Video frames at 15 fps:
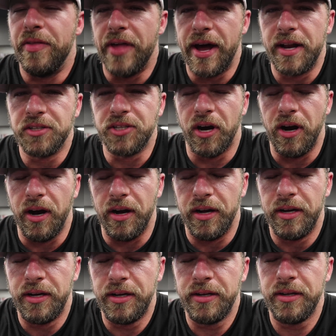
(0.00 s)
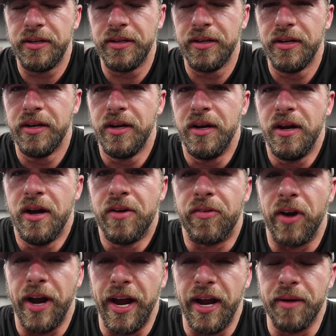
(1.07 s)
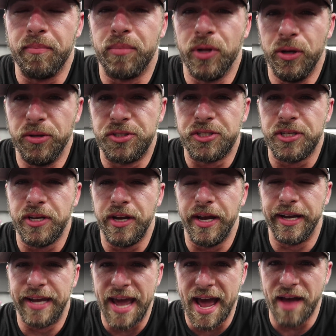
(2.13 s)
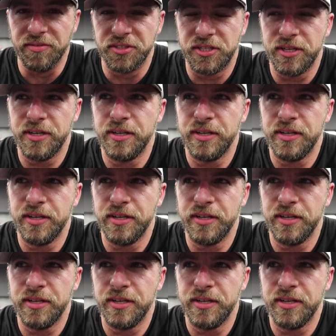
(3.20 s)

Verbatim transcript: That is all for hand, glutes, and calves.